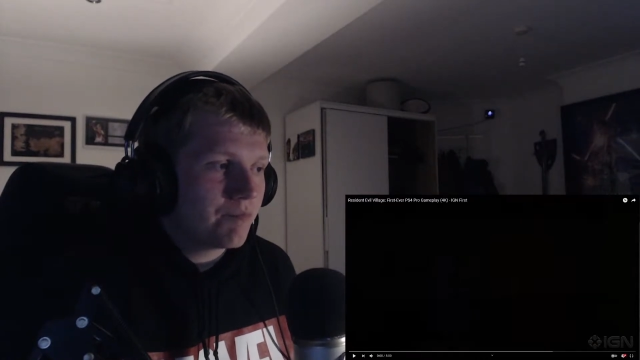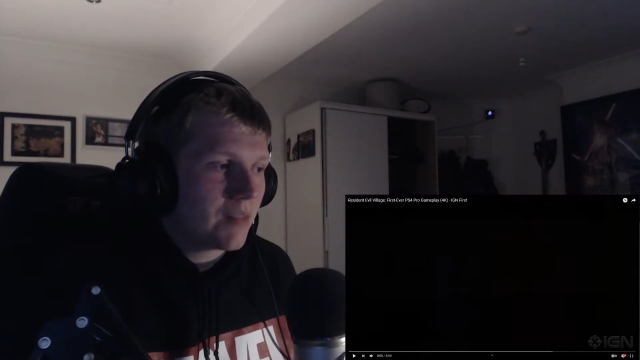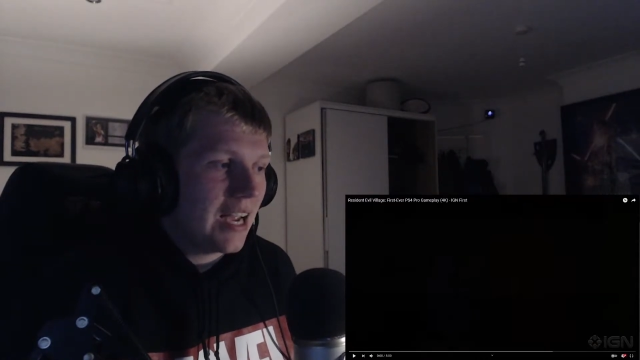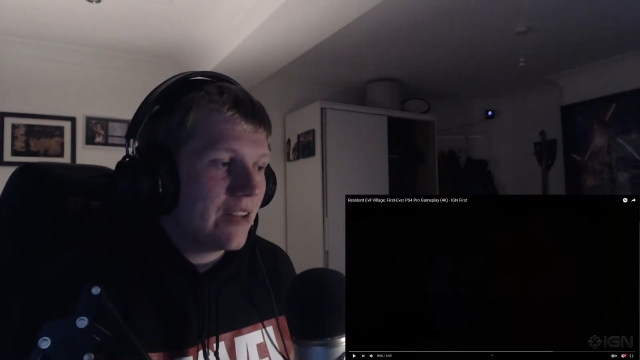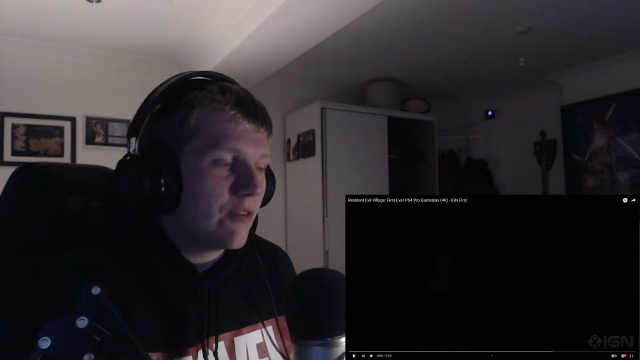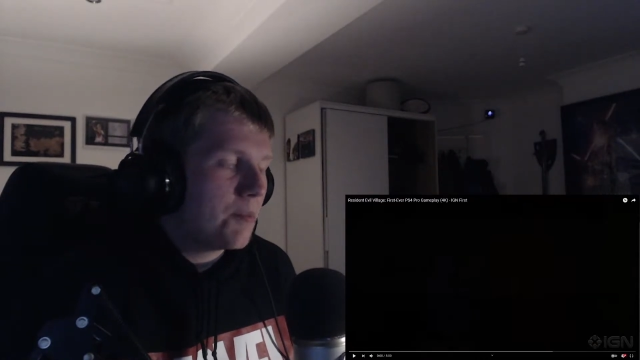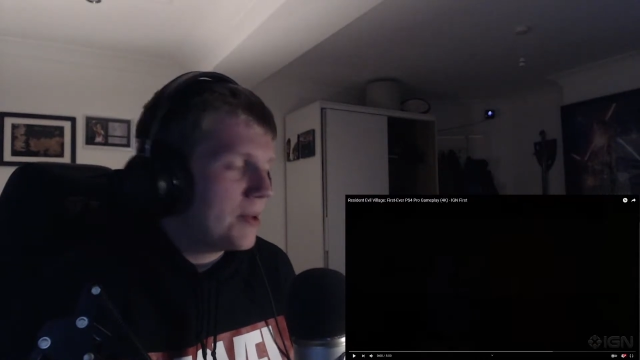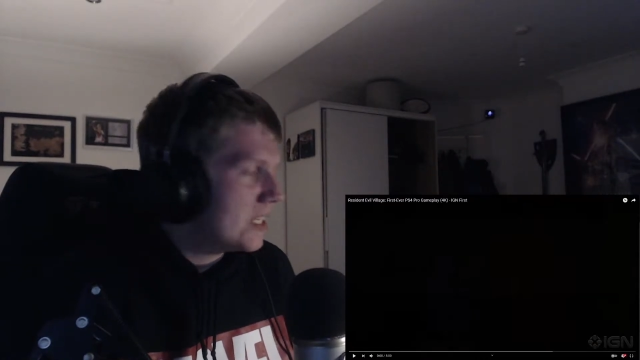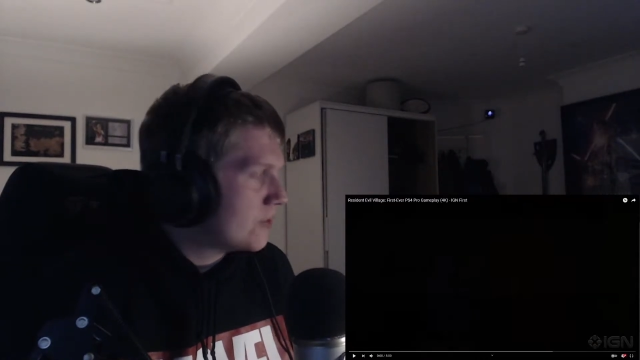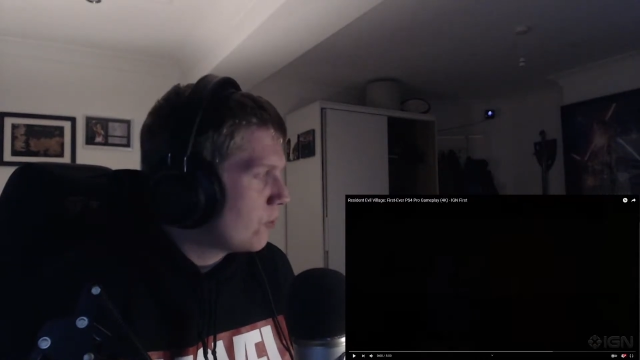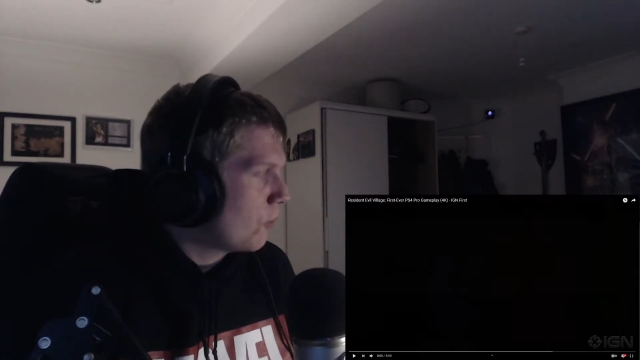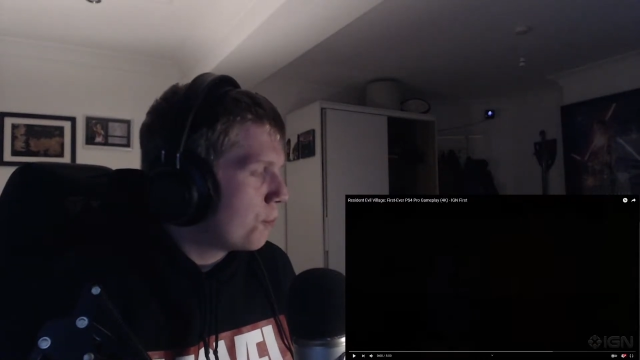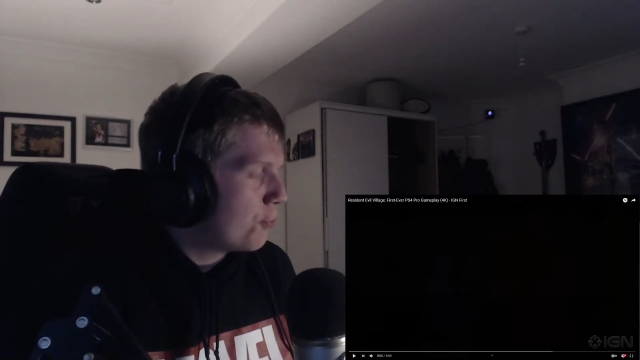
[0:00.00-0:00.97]
have a
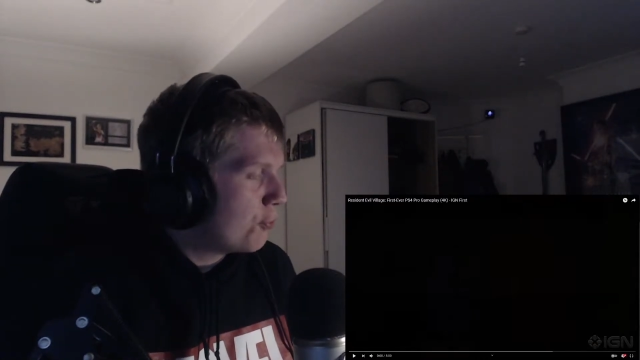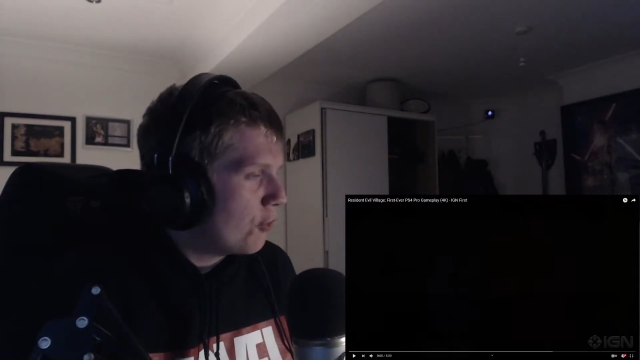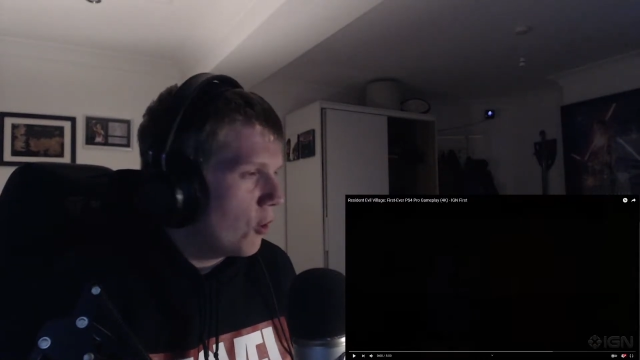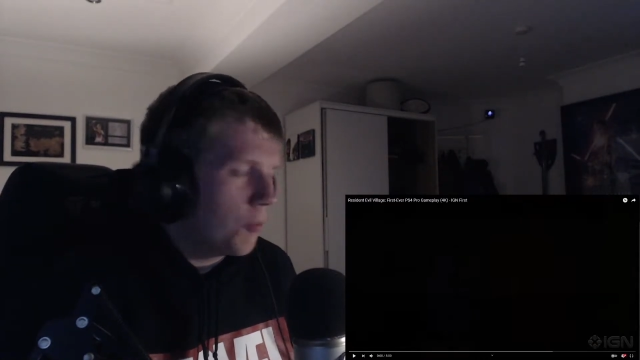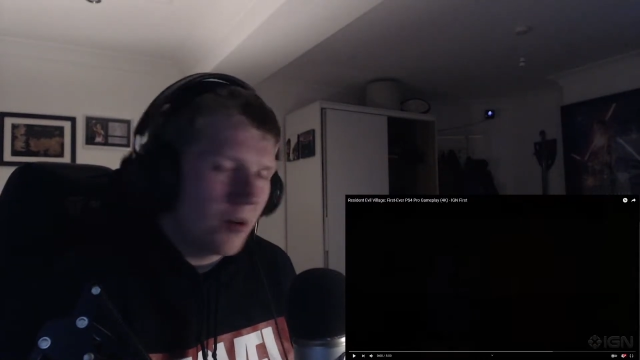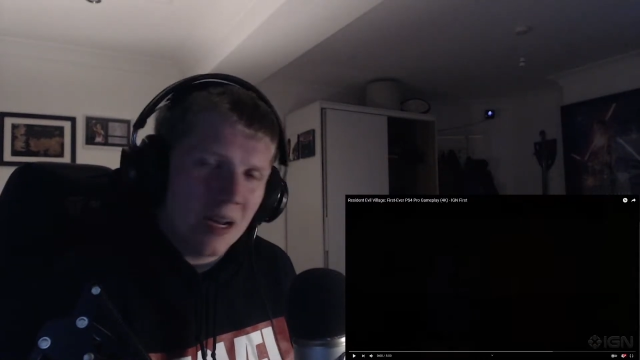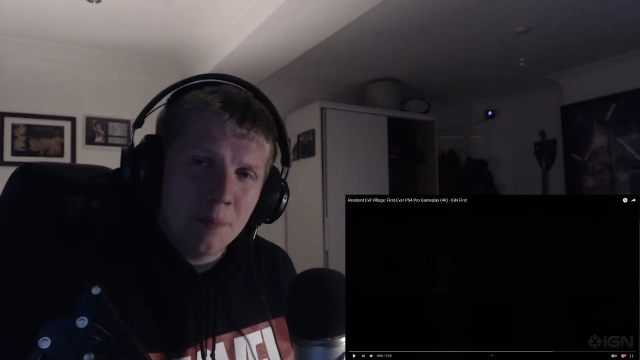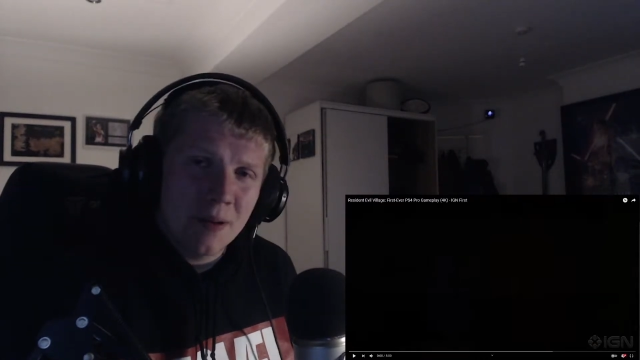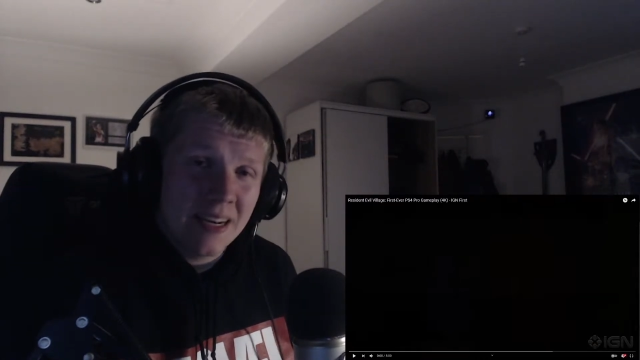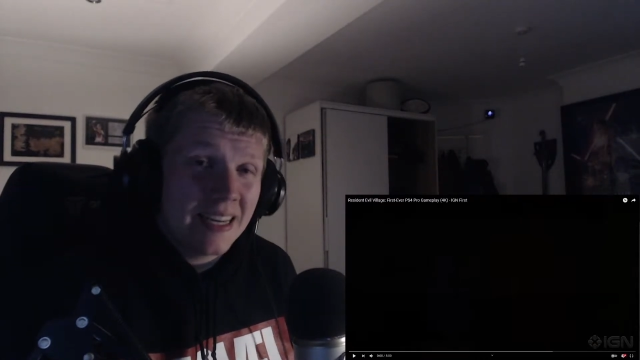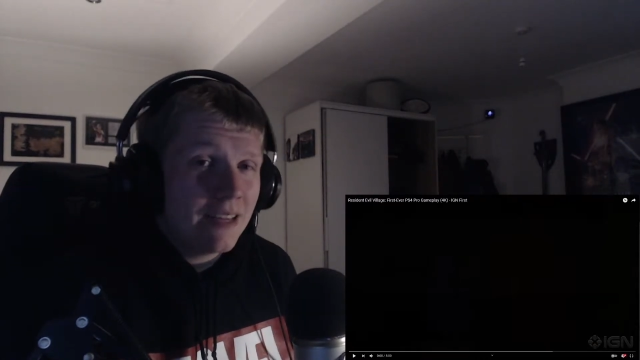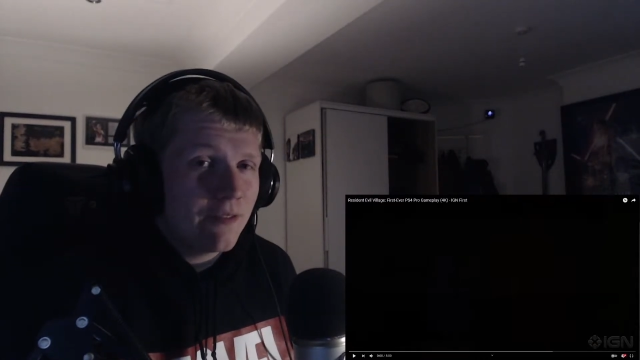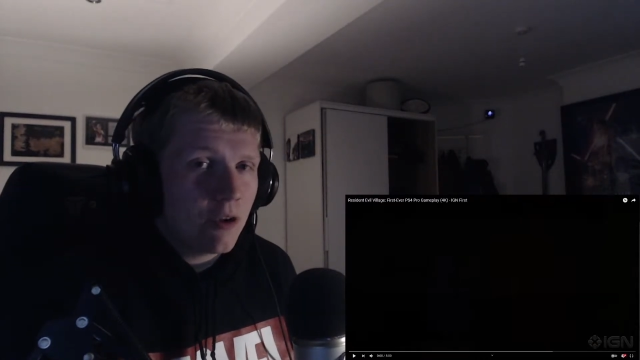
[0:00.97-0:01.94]
PS4 Pro, but I
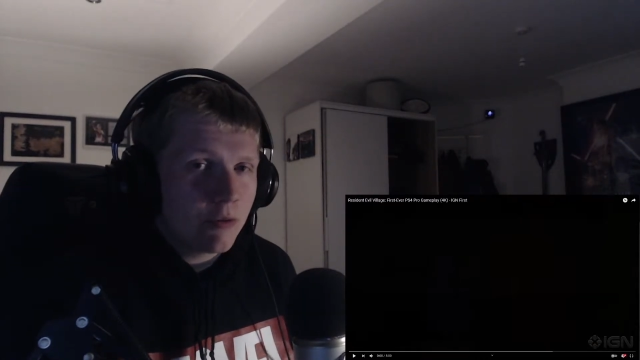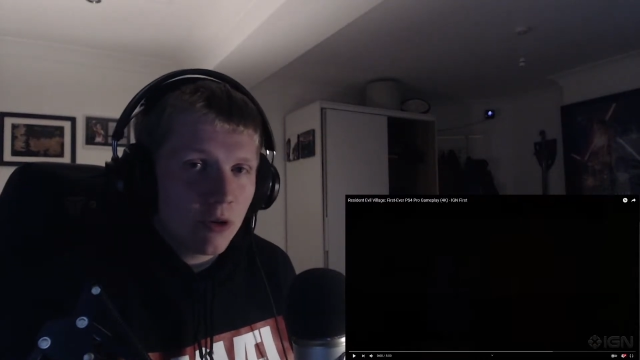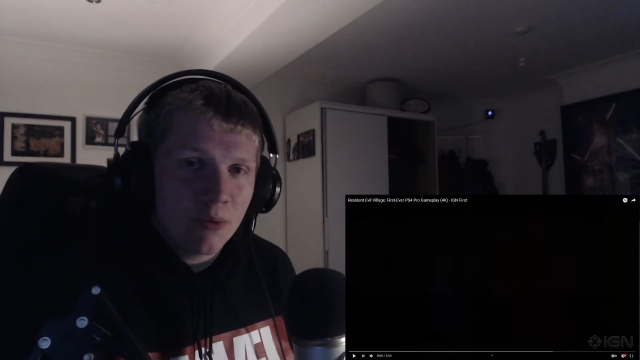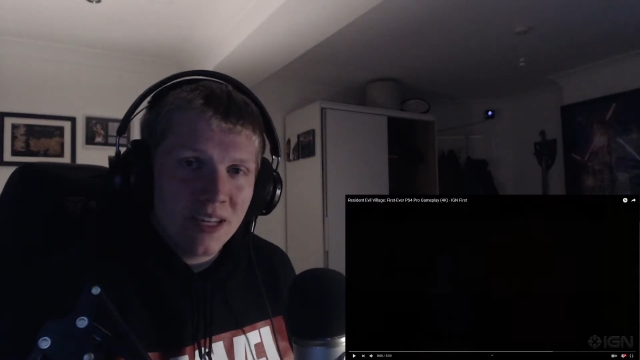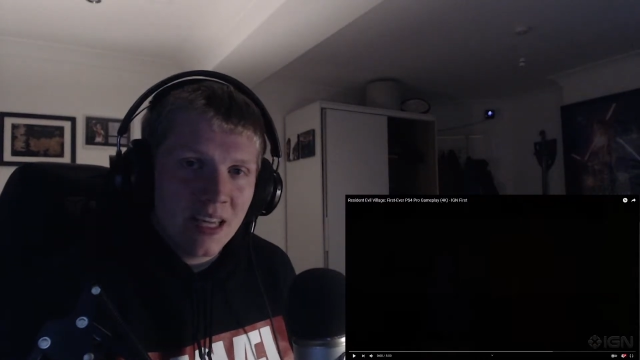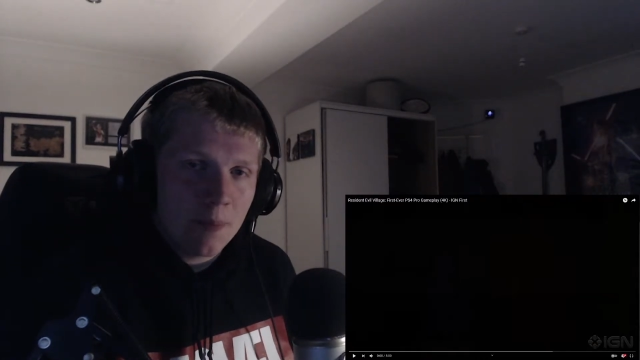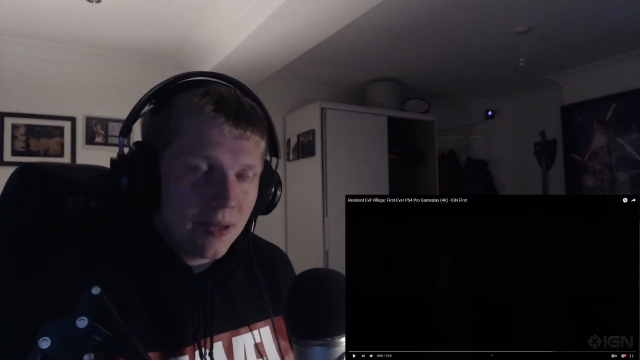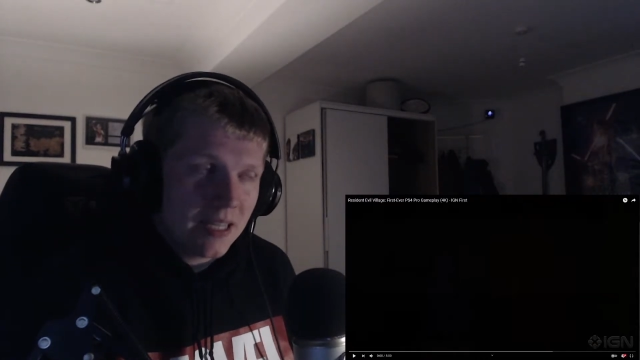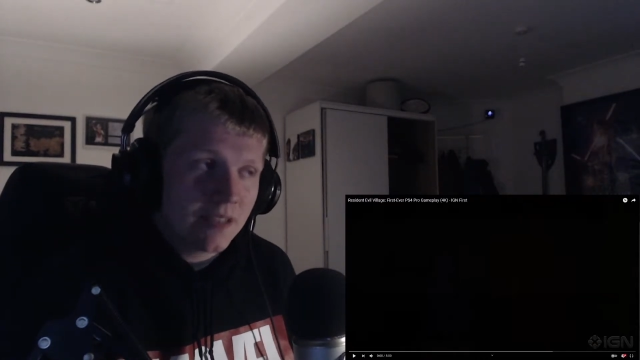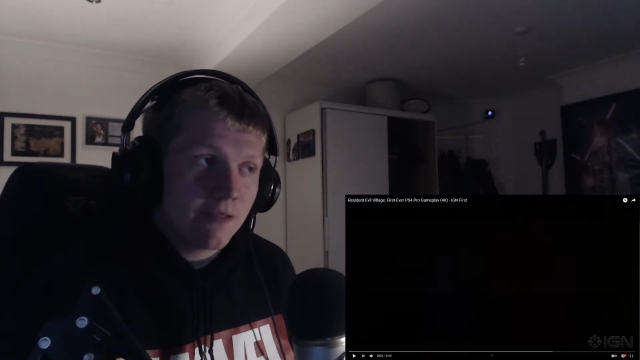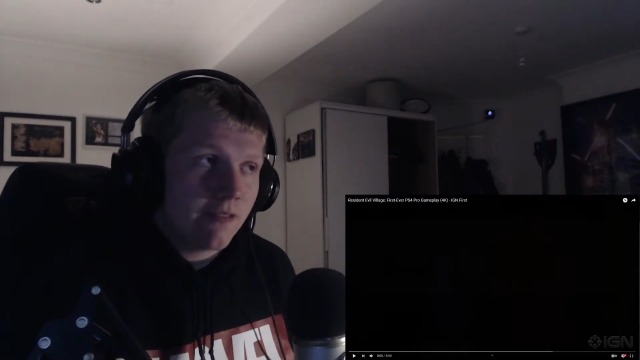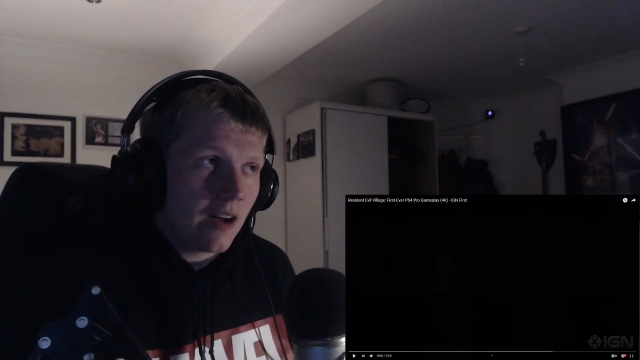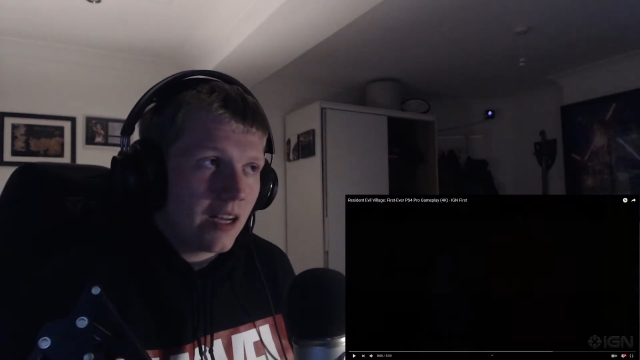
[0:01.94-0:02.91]
believe it was only a
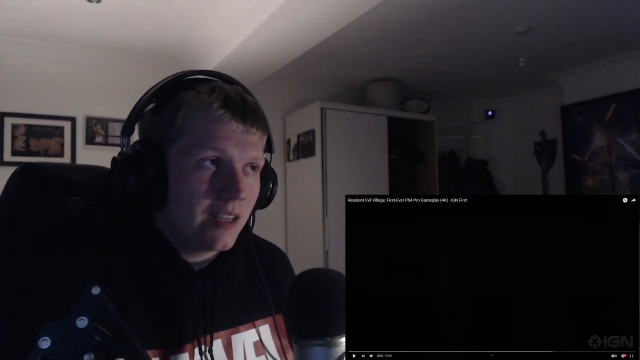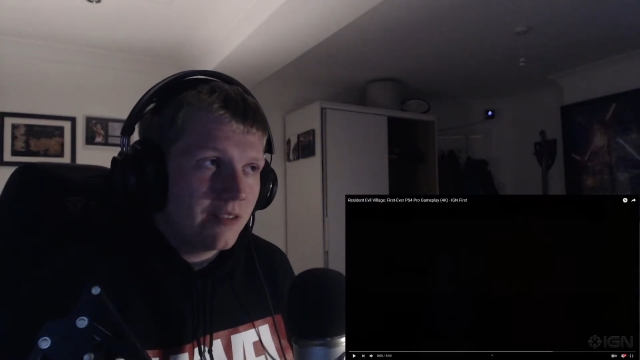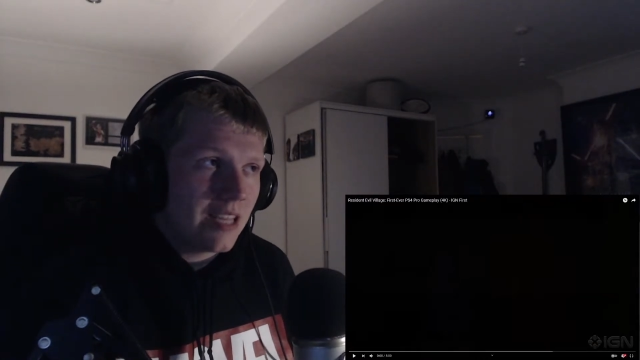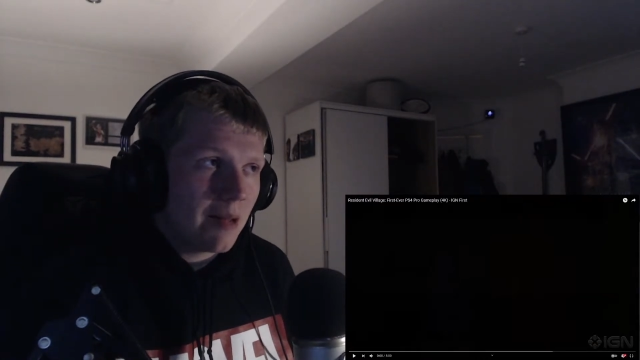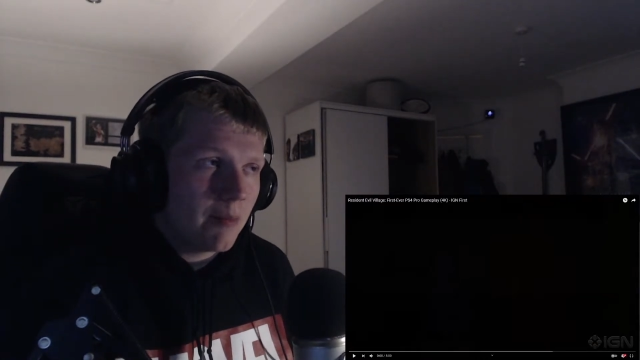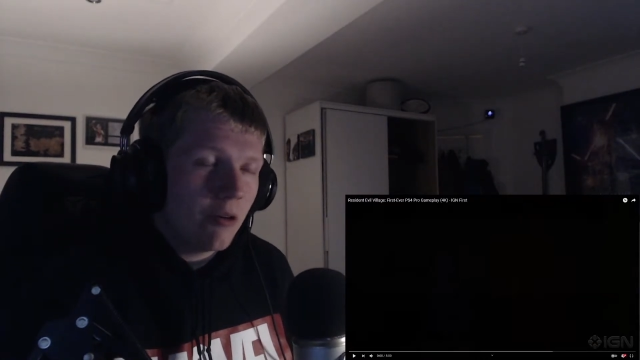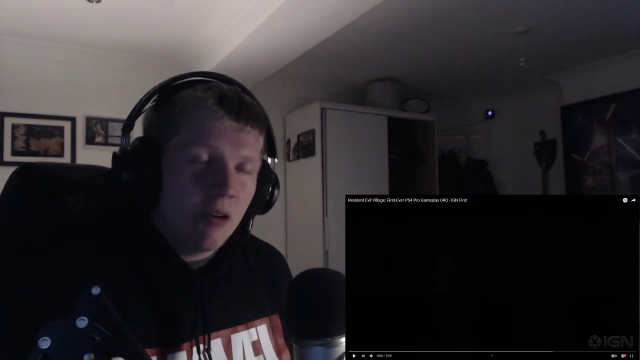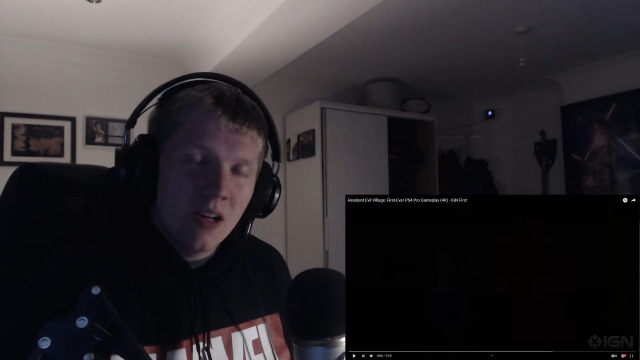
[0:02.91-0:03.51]
PS5 demo.